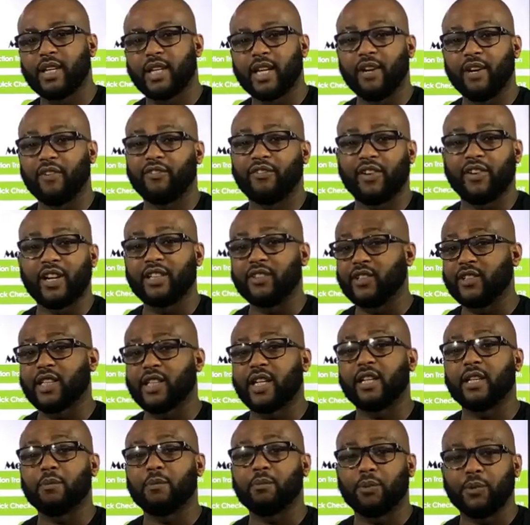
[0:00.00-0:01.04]
A friend
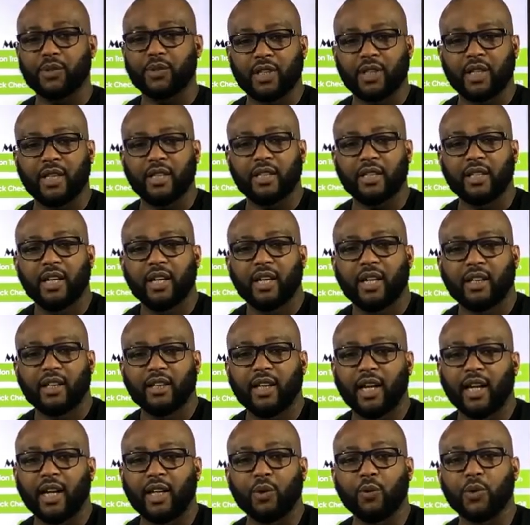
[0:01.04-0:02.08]
recently posted
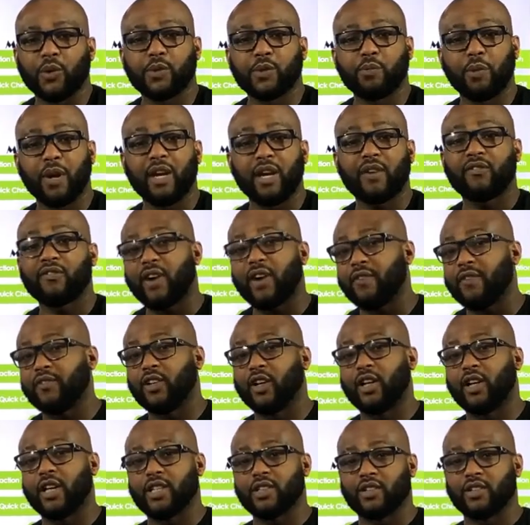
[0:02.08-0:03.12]
that he was paying
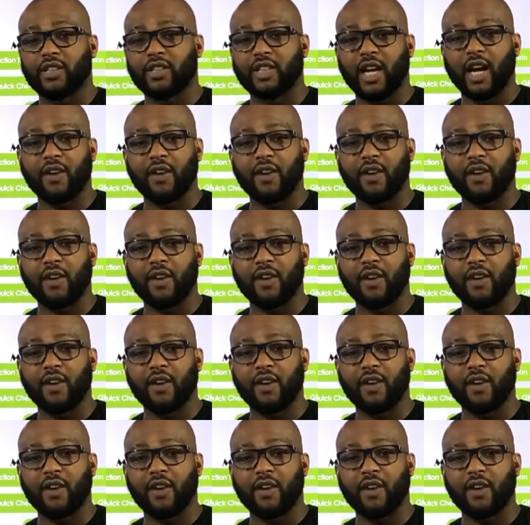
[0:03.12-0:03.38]
$5 on the